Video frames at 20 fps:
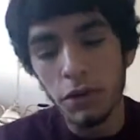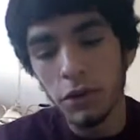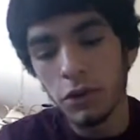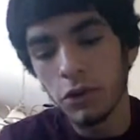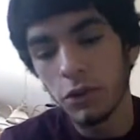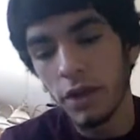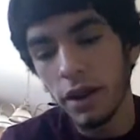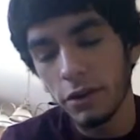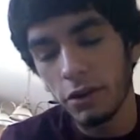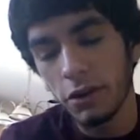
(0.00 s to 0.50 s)
the
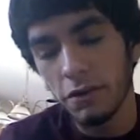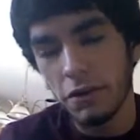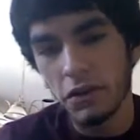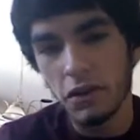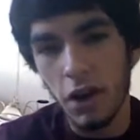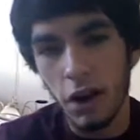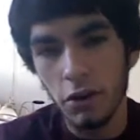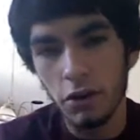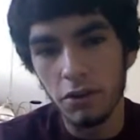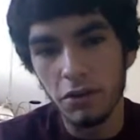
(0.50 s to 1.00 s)
director of
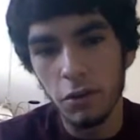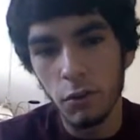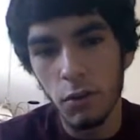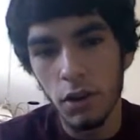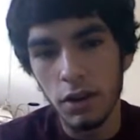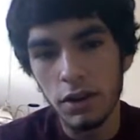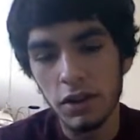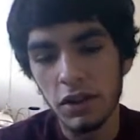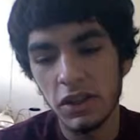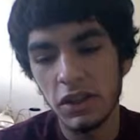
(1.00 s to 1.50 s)
photography
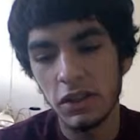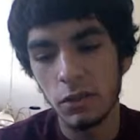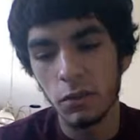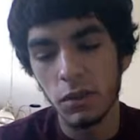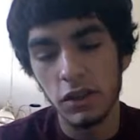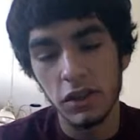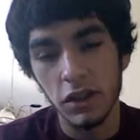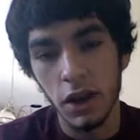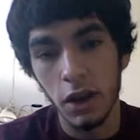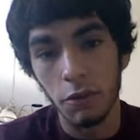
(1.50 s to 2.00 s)
was
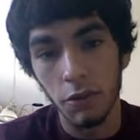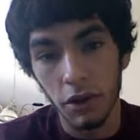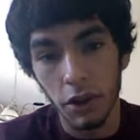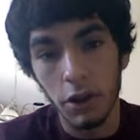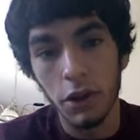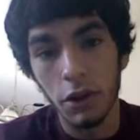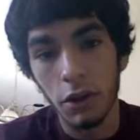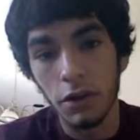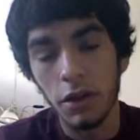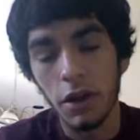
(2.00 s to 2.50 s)

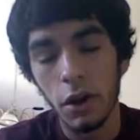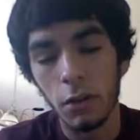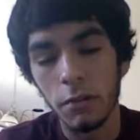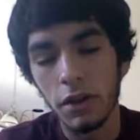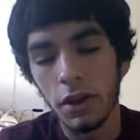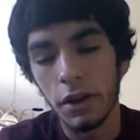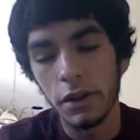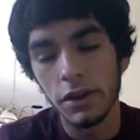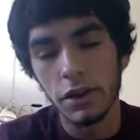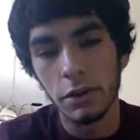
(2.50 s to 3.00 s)
really good, though,
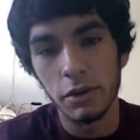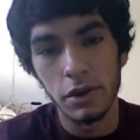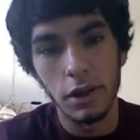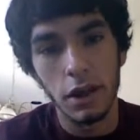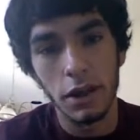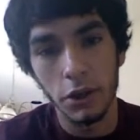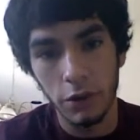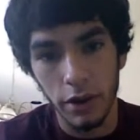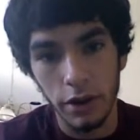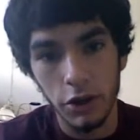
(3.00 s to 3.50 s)
because there was a
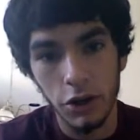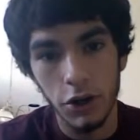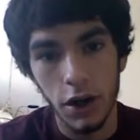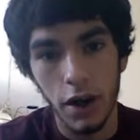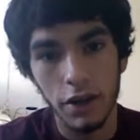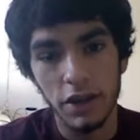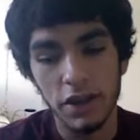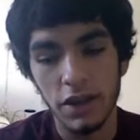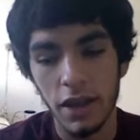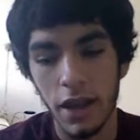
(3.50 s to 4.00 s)
lot of great
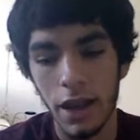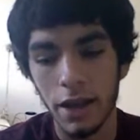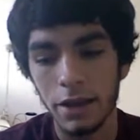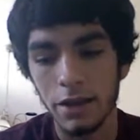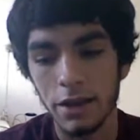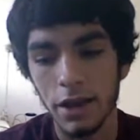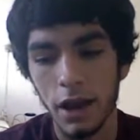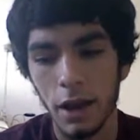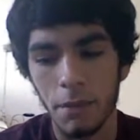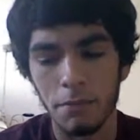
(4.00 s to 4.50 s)
shots
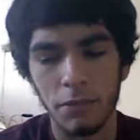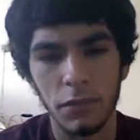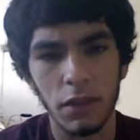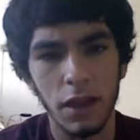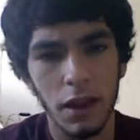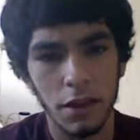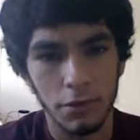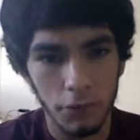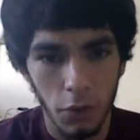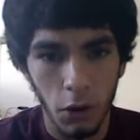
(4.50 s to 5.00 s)
and a
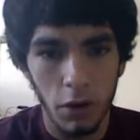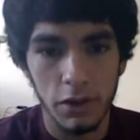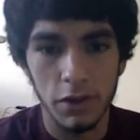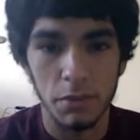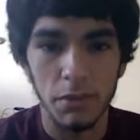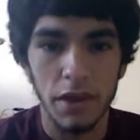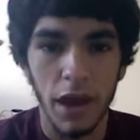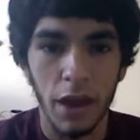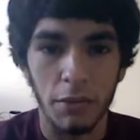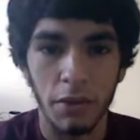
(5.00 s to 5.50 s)
lot of
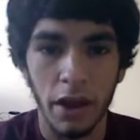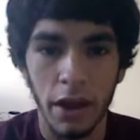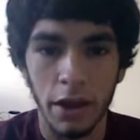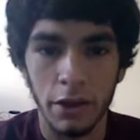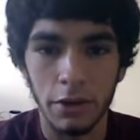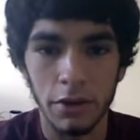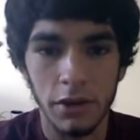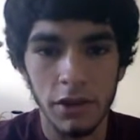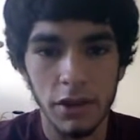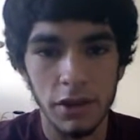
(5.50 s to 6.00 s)
awesome camera
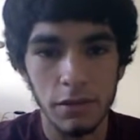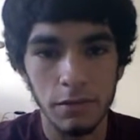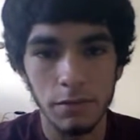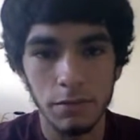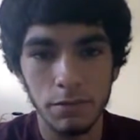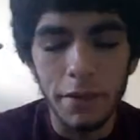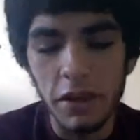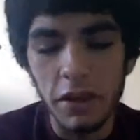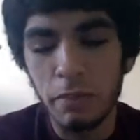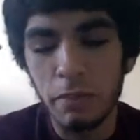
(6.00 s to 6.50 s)
angles.
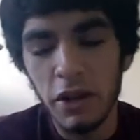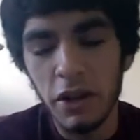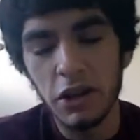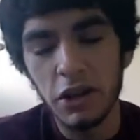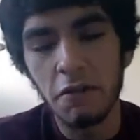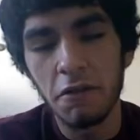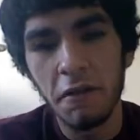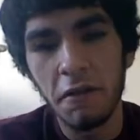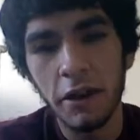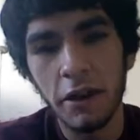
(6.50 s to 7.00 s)
And the
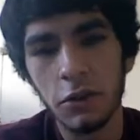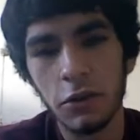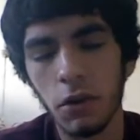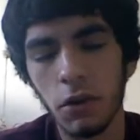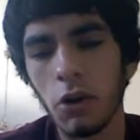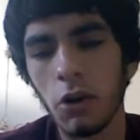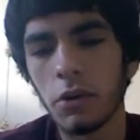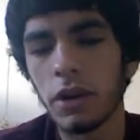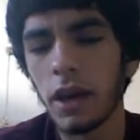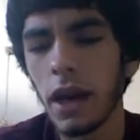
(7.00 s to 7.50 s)
special effects
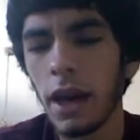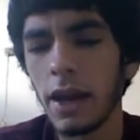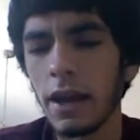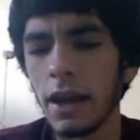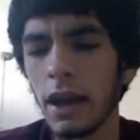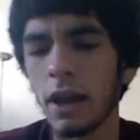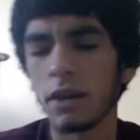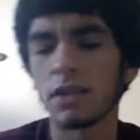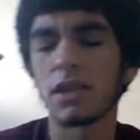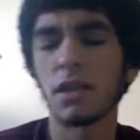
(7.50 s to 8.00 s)
were okay.
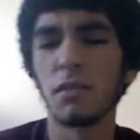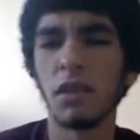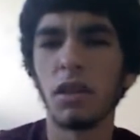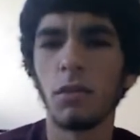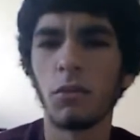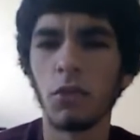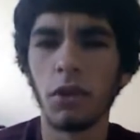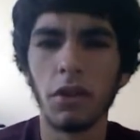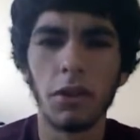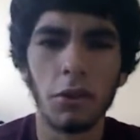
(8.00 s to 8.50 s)
Some of
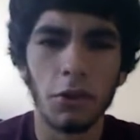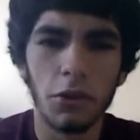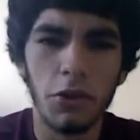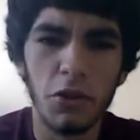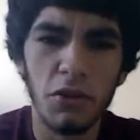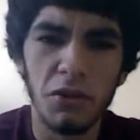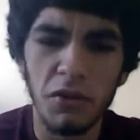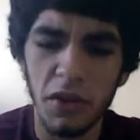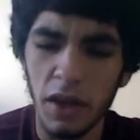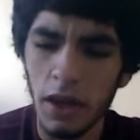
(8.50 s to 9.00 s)
them were a little
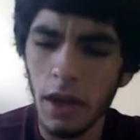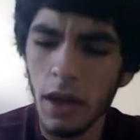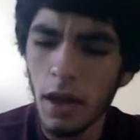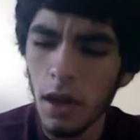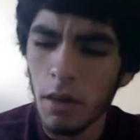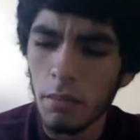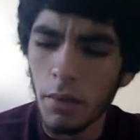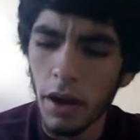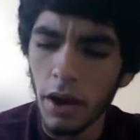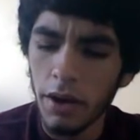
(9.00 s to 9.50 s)
goofy,
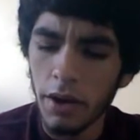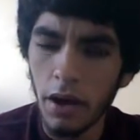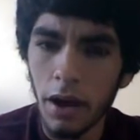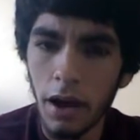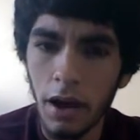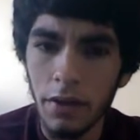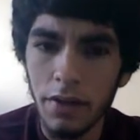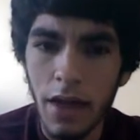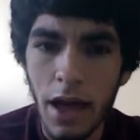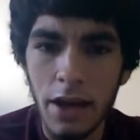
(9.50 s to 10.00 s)
but
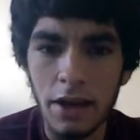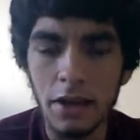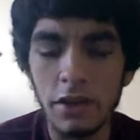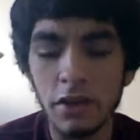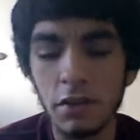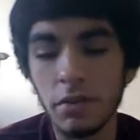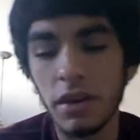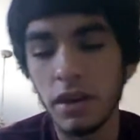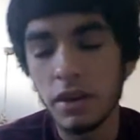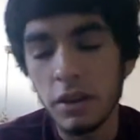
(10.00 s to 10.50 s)
that is
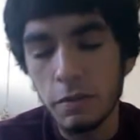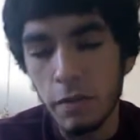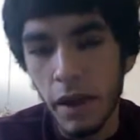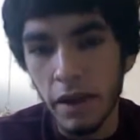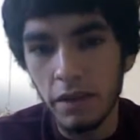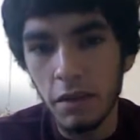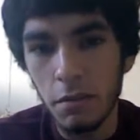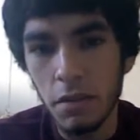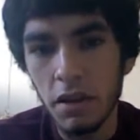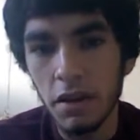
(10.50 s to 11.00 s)
to be
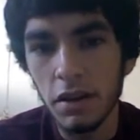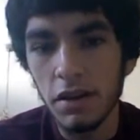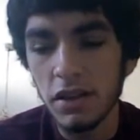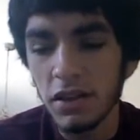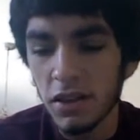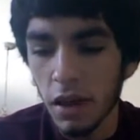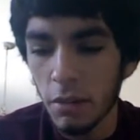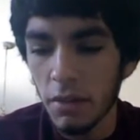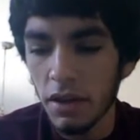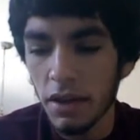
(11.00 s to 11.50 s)
expected because
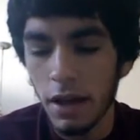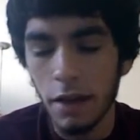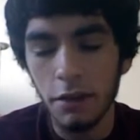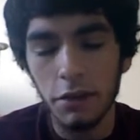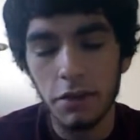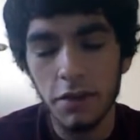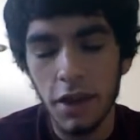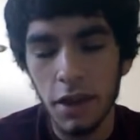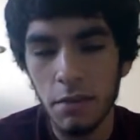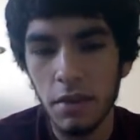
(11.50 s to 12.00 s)
Summit
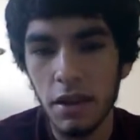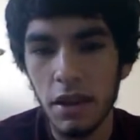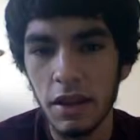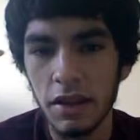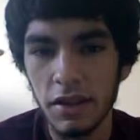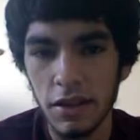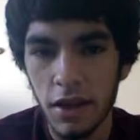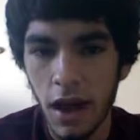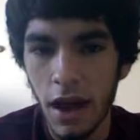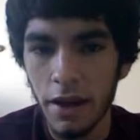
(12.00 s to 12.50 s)
Entertainment
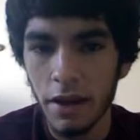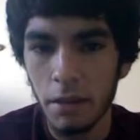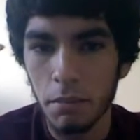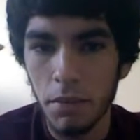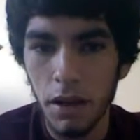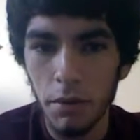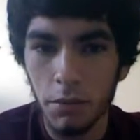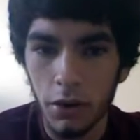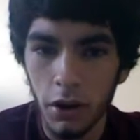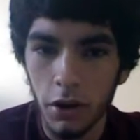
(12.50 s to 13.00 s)
is not a
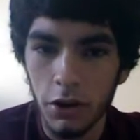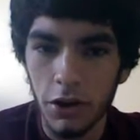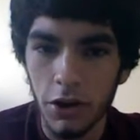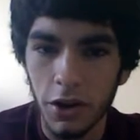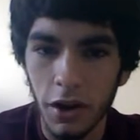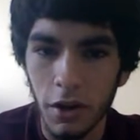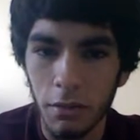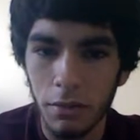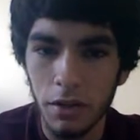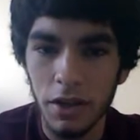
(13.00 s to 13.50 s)
big production
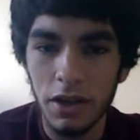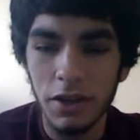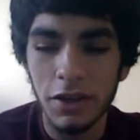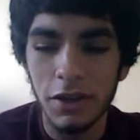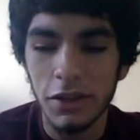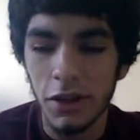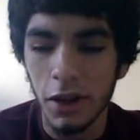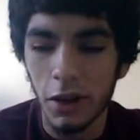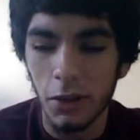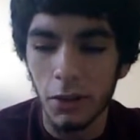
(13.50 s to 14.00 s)
company,
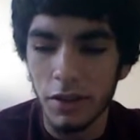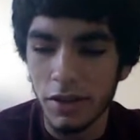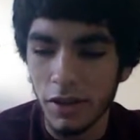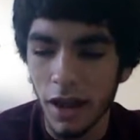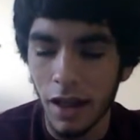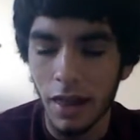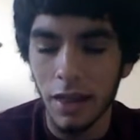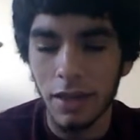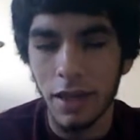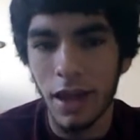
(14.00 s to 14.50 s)
so it's
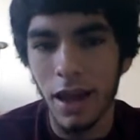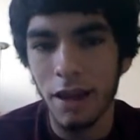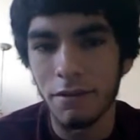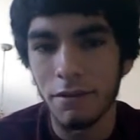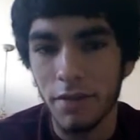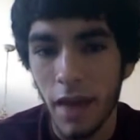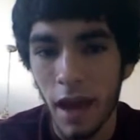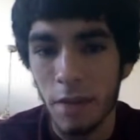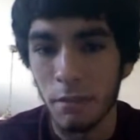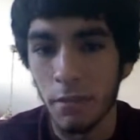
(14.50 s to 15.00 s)
not like they
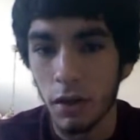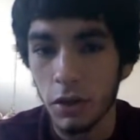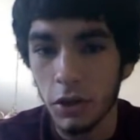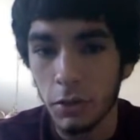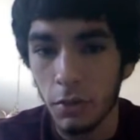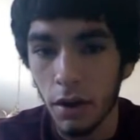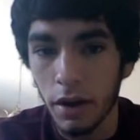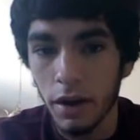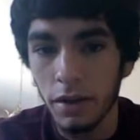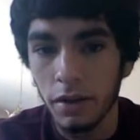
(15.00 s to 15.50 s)
have that
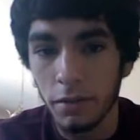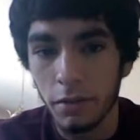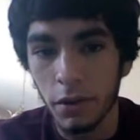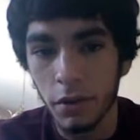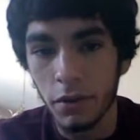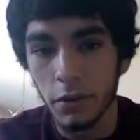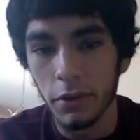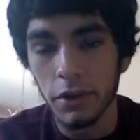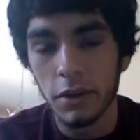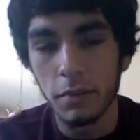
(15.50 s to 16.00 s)
much money to
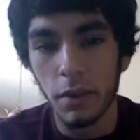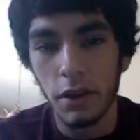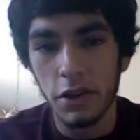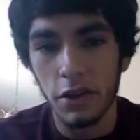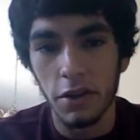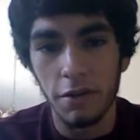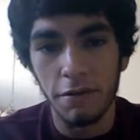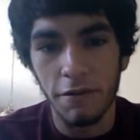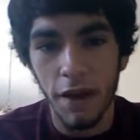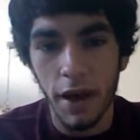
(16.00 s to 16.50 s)
put towards
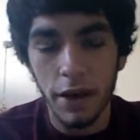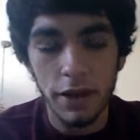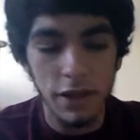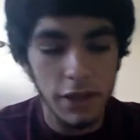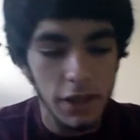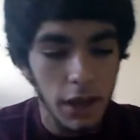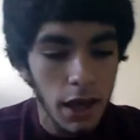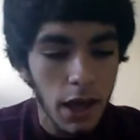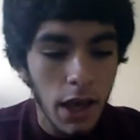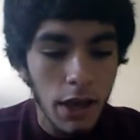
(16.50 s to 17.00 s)
special
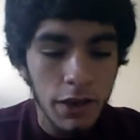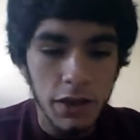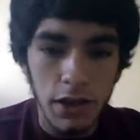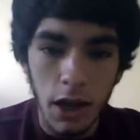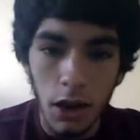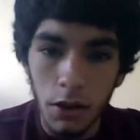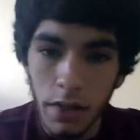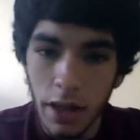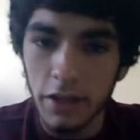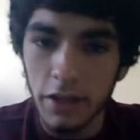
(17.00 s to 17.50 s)
effects,
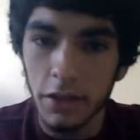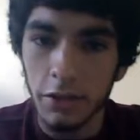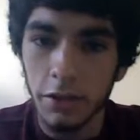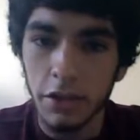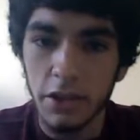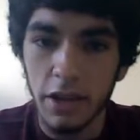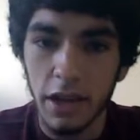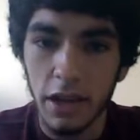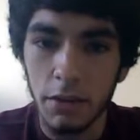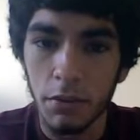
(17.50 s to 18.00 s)
so
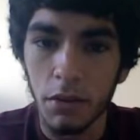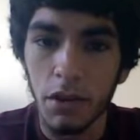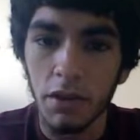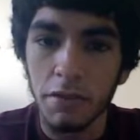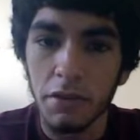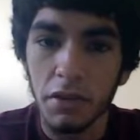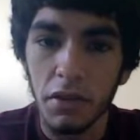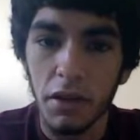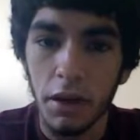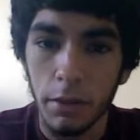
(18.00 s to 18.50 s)
understandable
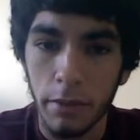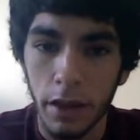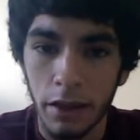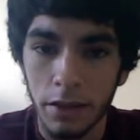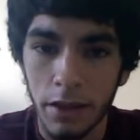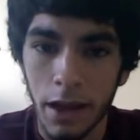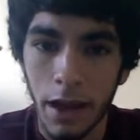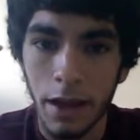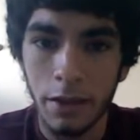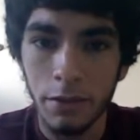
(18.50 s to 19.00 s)
if you think
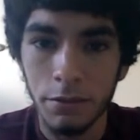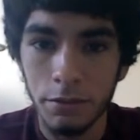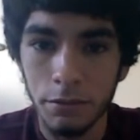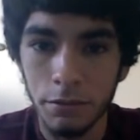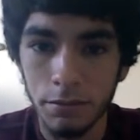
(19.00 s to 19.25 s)
about that.